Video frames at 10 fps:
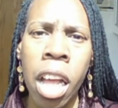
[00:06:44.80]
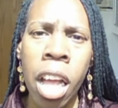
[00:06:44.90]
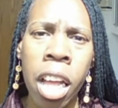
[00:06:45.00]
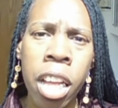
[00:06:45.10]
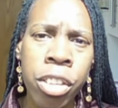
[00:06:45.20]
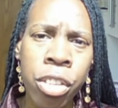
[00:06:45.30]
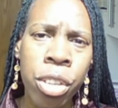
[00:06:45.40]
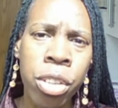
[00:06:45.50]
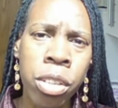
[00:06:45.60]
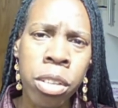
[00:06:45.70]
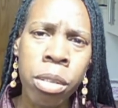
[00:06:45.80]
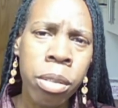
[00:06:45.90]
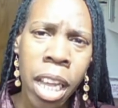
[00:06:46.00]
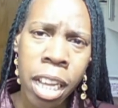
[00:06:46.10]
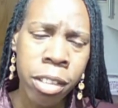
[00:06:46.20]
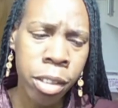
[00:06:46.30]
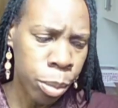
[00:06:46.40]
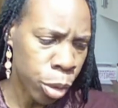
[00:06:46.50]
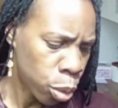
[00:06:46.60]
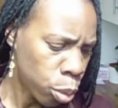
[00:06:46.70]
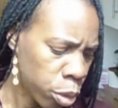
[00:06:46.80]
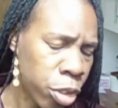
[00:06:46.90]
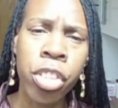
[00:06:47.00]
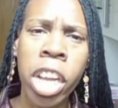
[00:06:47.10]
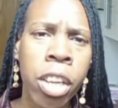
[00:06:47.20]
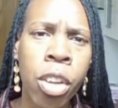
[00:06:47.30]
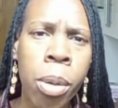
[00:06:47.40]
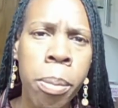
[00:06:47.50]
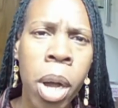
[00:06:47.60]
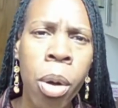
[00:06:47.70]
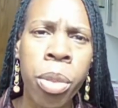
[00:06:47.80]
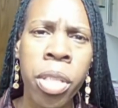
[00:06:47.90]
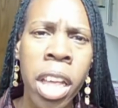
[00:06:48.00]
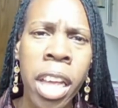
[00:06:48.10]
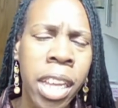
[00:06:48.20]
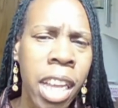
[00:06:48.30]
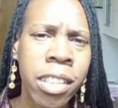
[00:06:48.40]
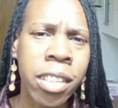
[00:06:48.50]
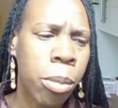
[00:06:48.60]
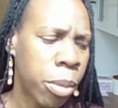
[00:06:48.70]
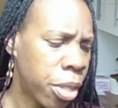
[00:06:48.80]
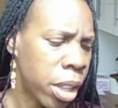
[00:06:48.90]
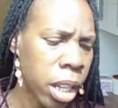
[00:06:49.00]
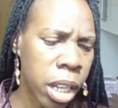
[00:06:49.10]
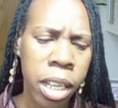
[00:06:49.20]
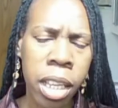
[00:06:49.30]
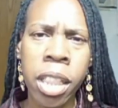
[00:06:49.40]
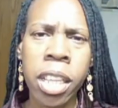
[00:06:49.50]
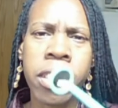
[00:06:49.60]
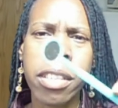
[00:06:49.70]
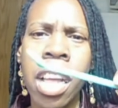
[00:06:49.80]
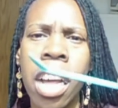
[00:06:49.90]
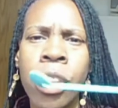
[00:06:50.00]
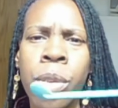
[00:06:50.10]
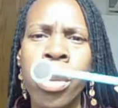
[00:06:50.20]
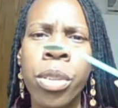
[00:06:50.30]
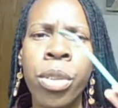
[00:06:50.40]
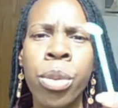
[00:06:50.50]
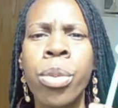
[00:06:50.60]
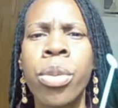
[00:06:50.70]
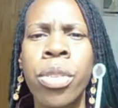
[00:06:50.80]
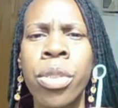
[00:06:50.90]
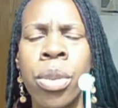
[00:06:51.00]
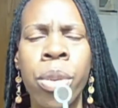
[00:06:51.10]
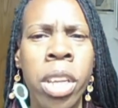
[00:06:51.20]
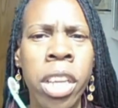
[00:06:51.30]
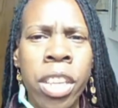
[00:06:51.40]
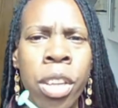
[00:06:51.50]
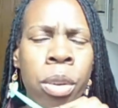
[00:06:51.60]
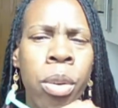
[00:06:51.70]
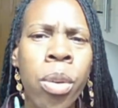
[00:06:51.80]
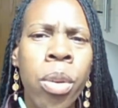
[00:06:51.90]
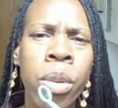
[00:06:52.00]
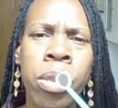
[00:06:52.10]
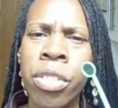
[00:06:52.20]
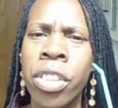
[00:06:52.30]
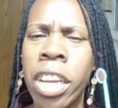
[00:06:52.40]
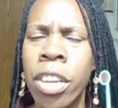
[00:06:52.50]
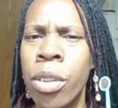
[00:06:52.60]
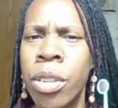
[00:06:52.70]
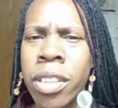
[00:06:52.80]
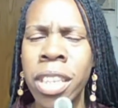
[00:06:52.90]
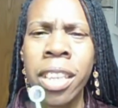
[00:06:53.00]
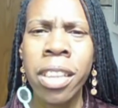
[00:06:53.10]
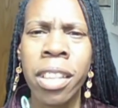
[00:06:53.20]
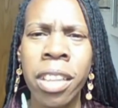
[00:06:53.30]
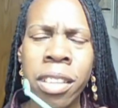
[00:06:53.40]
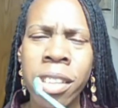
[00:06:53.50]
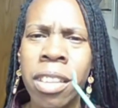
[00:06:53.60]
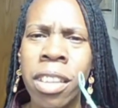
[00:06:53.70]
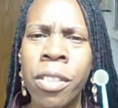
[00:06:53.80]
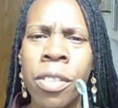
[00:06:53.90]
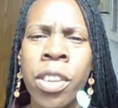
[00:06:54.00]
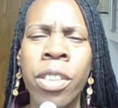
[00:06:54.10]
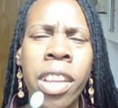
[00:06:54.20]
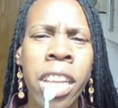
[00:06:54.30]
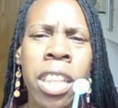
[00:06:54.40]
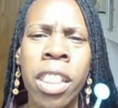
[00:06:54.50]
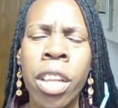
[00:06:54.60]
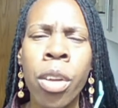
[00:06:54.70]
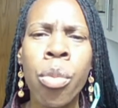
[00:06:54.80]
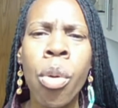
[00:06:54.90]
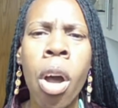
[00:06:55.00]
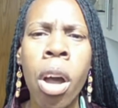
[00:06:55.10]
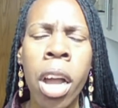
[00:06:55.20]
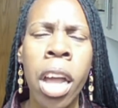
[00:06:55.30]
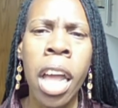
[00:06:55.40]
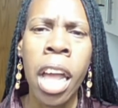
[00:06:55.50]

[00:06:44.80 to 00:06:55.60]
and you know, get some tools, check your mouth, get something like this that you could use to, you know, check your teeth and see if there's anything wrong.